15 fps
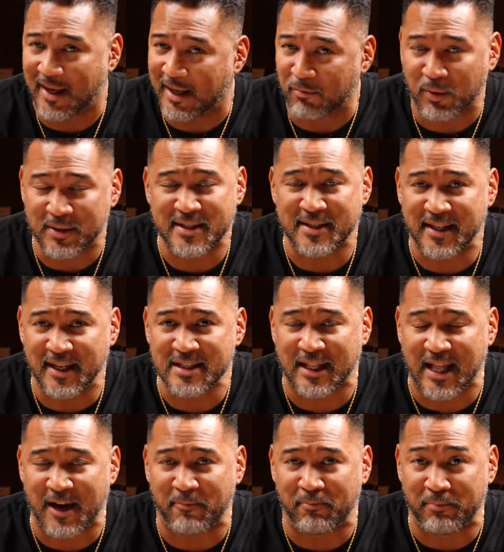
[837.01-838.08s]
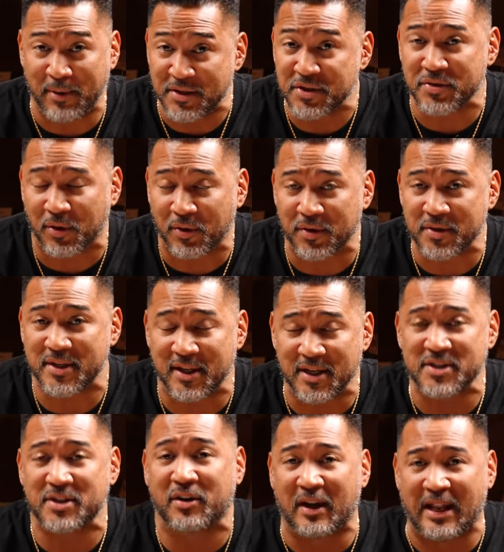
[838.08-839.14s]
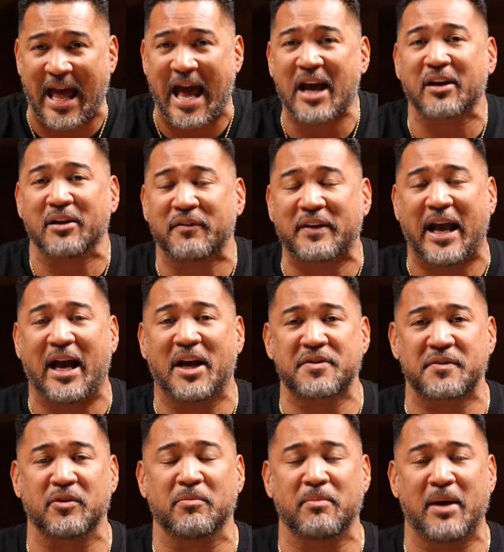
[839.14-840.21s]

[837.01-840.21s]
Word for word: And what stings a lot of business owners is their lack of cash flow